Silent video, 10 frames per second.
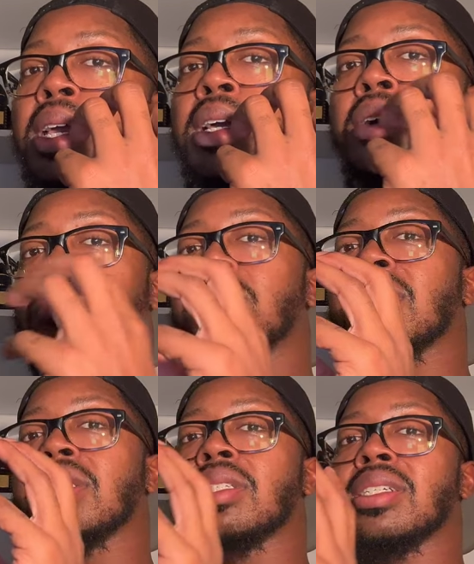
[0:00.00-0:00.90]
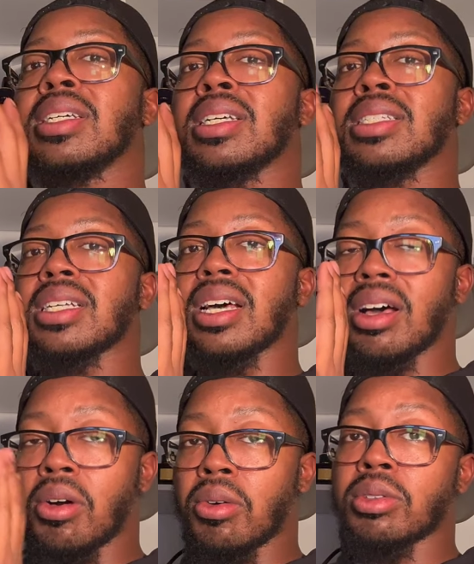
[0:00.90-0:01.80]
goes into its
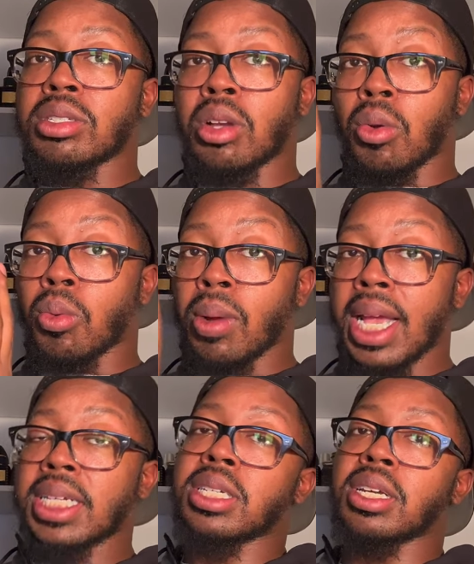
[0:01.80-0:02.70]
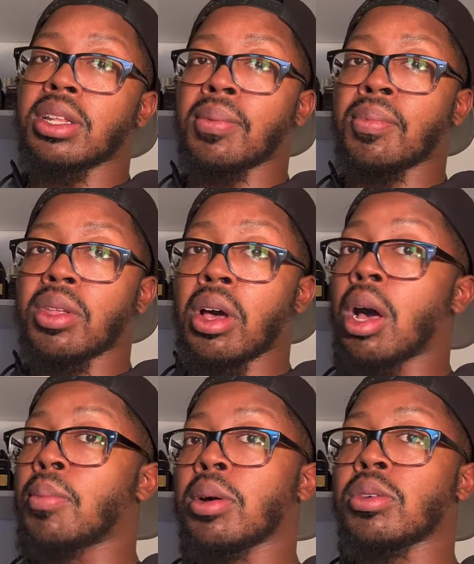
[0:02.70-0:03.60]
own direction
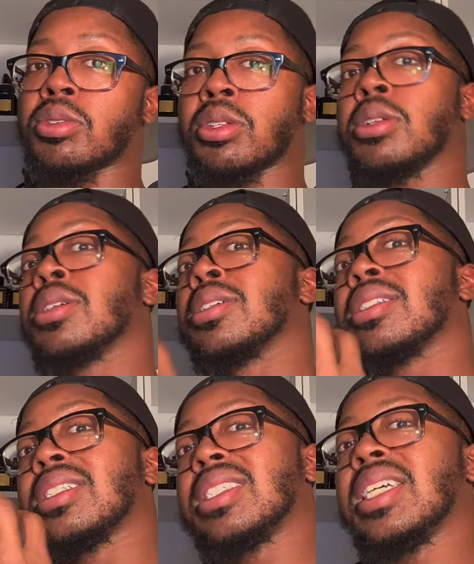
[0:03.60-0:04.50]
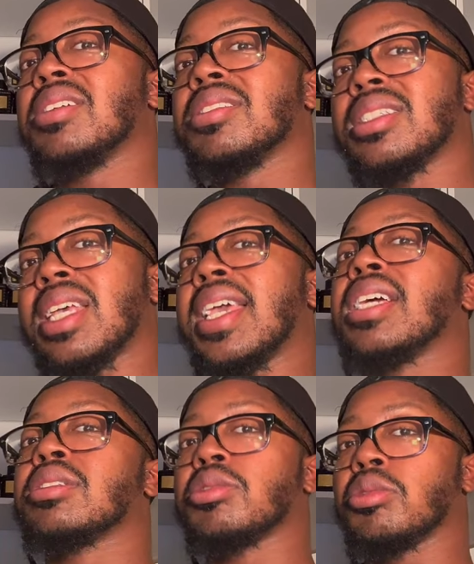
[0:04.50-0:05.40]
almost. Still
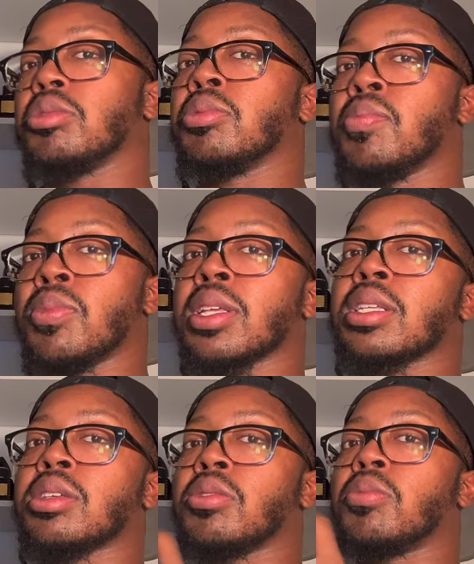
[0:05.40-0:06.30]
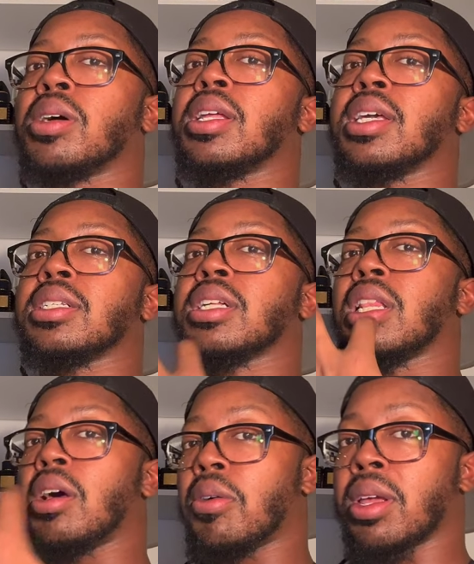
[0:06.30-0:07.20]
staying true to what is
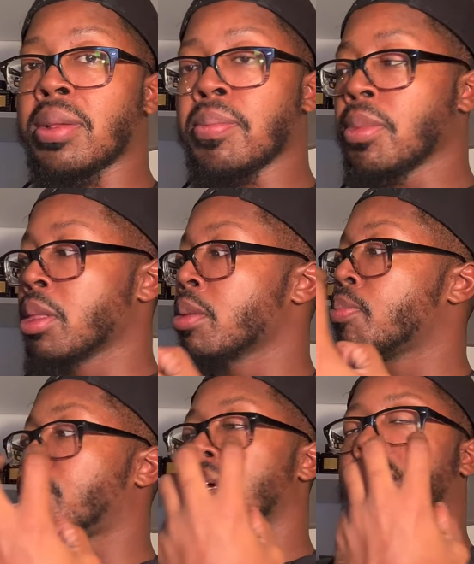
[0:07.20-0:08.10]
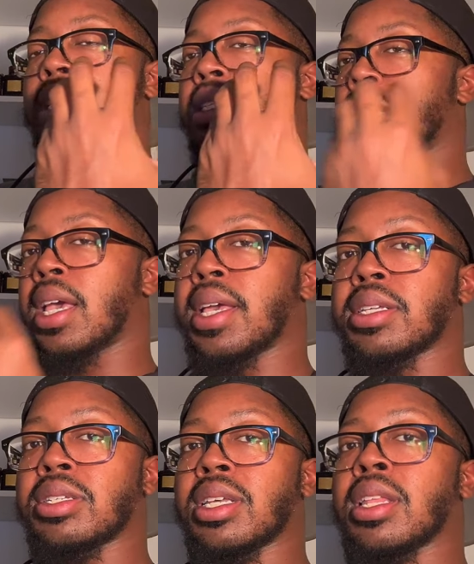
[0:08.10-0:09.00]
cloning, but it
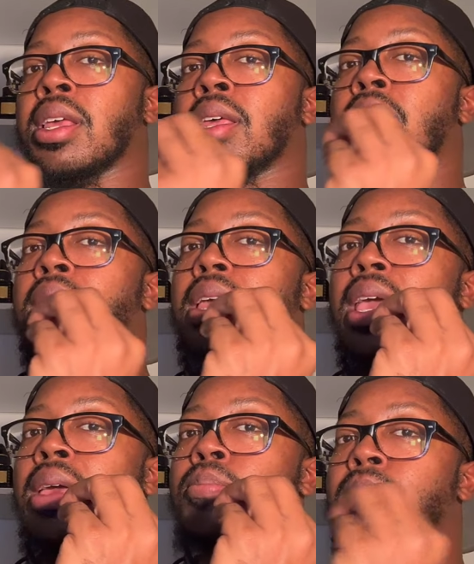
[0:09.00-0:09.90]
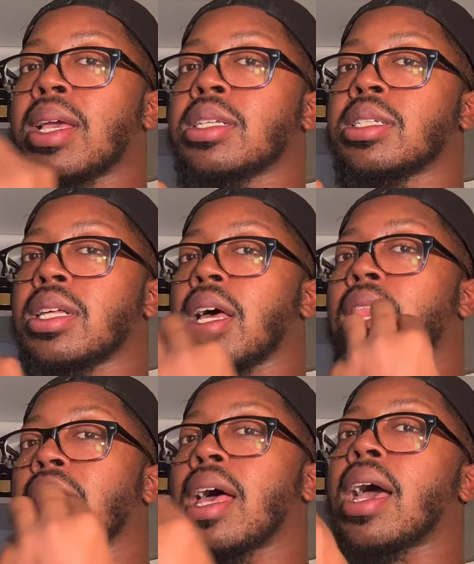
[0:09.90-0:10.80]
takes it and makes it a
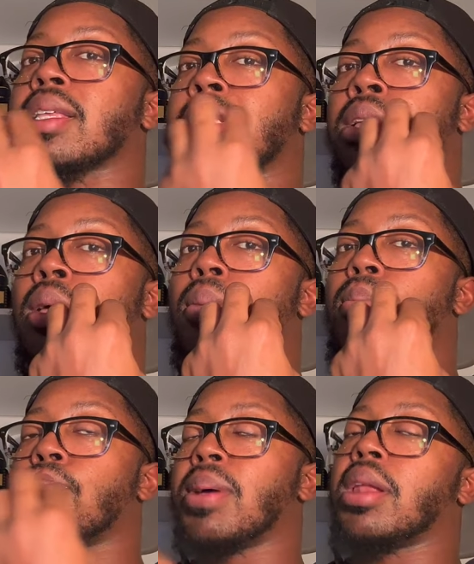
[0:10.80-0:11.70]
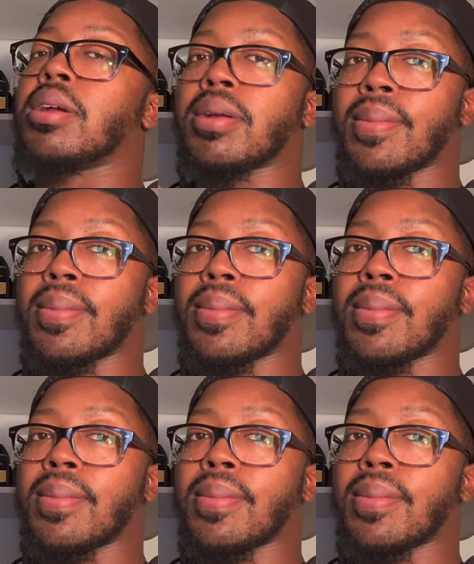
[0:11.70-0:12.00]
lot better.